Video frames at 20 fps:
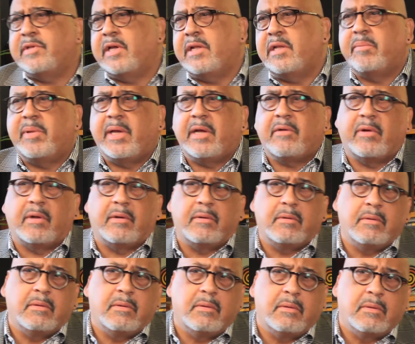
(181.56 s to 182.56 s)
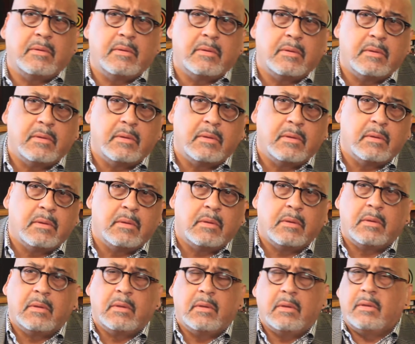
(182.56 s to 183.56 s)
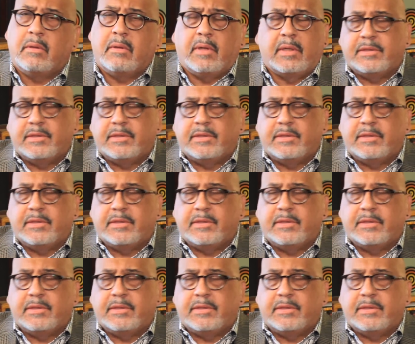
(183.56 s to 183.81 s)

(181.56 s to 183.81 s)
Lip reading: that in the background? No,